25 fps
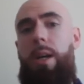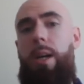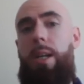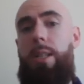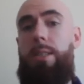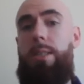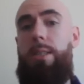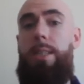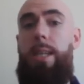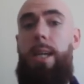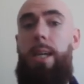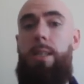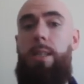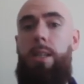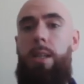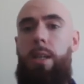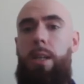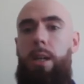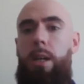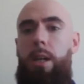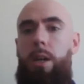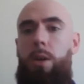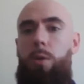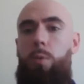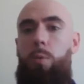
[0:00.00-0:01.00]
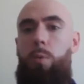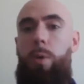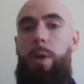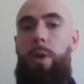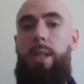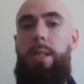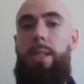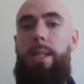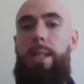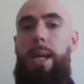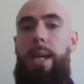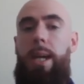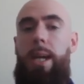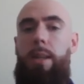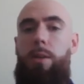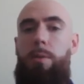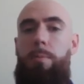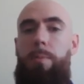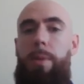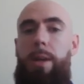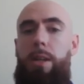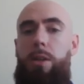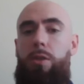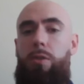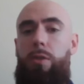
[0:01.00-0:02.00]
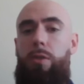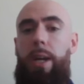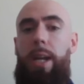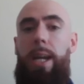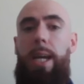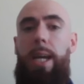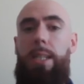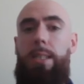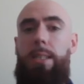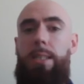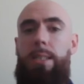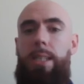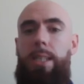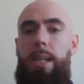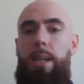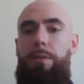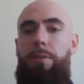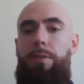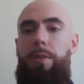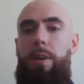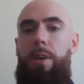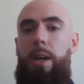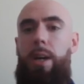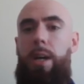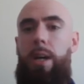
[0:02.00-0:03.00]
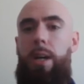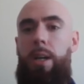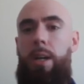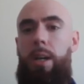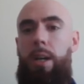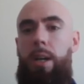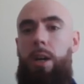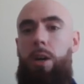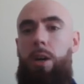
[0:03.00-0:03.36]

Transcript: Instead, we detect them entering and exiting via